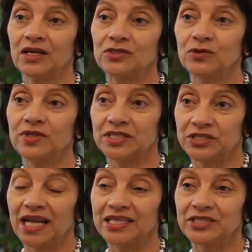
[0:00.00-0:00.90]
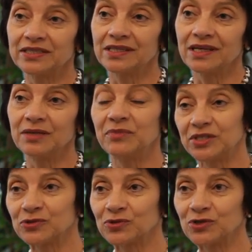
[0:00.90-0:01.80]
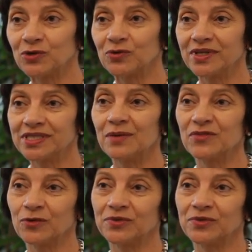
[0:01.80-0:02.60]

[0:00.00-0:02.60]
So it's a challenging time, but it's also a time of